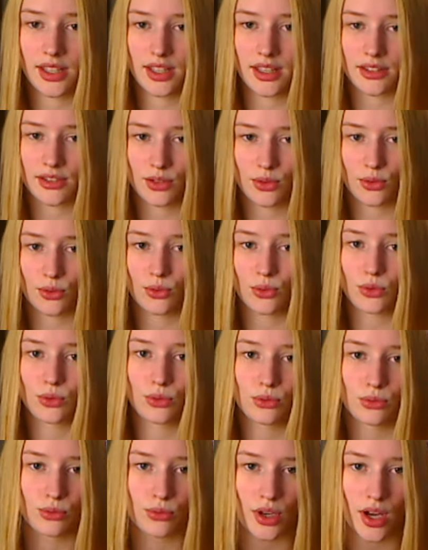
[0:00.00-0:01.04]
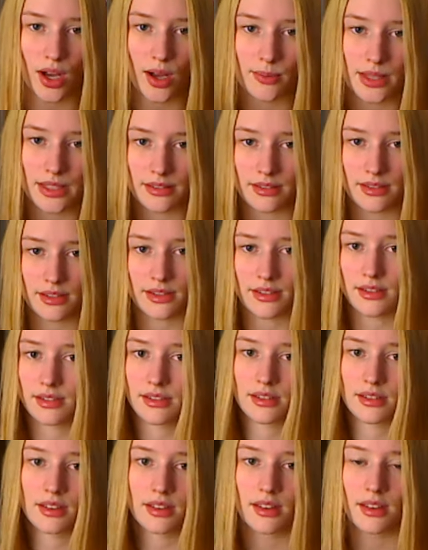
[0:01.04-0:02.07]
it's cool,
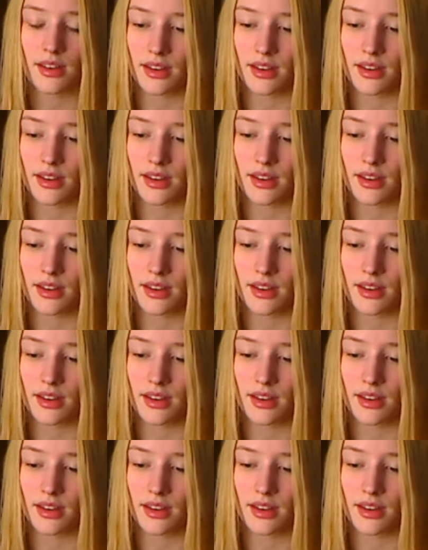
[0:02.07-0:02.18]
comments.